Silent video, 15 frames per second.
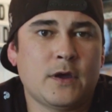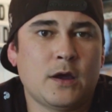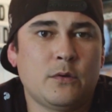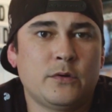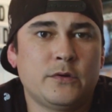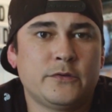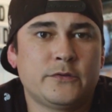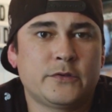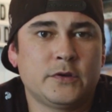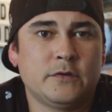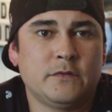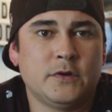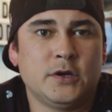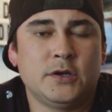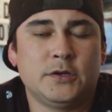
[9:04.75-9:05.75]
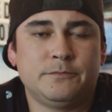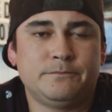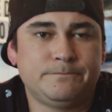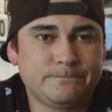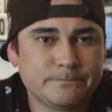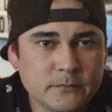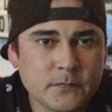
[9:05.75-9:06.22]
hours
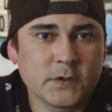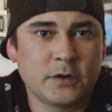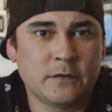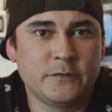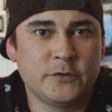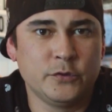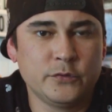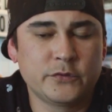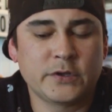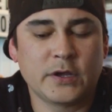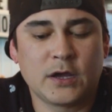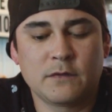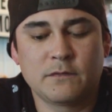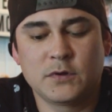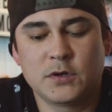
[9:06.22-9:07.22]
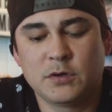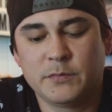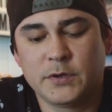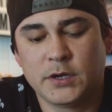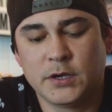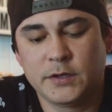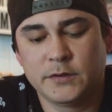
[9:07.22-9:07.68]
of use out of them,
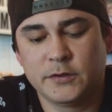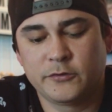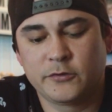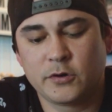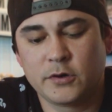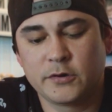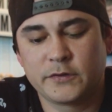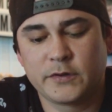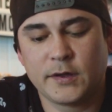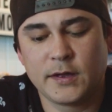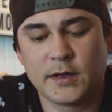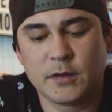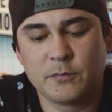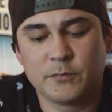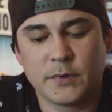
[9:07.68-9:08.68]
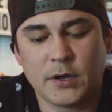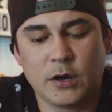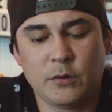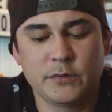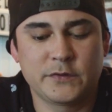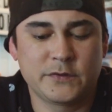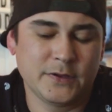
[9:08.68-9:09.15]
and the charge time, I
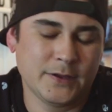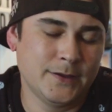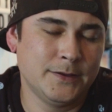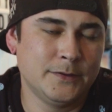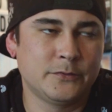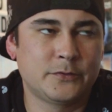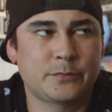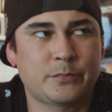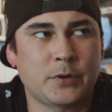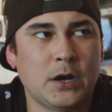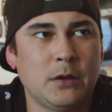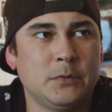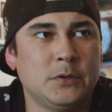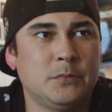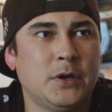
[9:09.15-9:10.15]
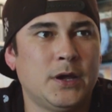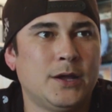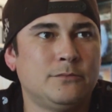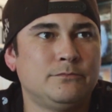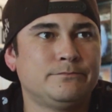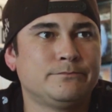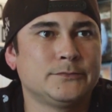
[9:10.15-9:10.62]
would say, it's probably
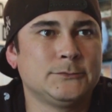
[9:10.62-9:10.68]
about